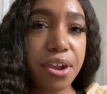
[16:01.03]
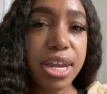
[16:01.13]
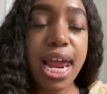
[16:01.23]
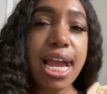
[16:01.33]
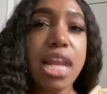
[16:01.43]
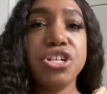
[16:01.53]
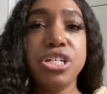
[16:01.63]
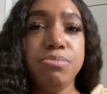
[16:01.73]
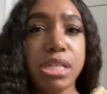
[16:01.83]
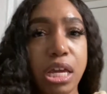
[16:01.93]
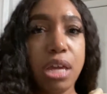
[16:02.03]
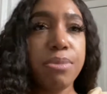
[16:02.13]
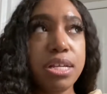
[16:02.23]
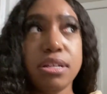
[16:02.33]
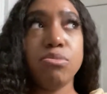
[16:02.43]
And I got a cheap ticket
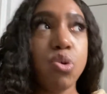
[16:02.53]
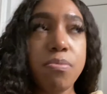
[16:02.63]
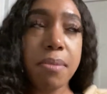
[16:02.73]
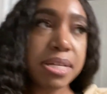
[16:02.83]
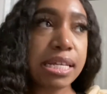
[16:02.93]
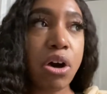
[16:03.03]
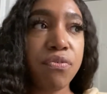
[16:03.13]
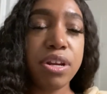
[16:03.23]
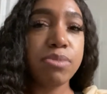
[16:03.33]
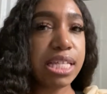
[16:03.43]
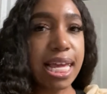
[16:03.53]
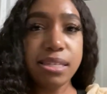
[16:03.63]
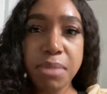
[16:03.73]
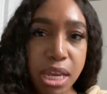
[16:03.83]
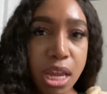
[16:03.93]
because I was going by myself and it was last
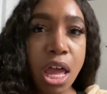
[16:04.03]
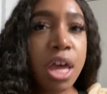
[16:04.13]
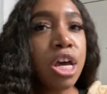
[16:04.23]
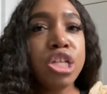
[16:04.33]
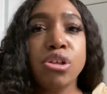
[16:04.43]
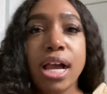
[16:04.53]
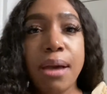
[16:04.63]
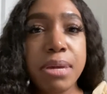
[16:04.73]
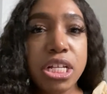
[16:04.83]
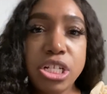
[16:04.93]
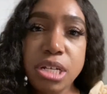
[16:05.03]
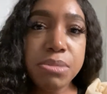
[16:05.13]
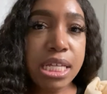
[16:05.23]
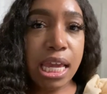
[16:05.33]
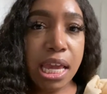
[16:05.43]
minute. So I got me a cheap
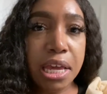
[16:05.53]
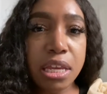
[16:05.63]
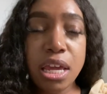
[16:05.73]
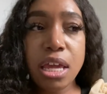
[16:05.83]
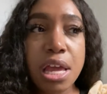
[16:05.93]
ticket.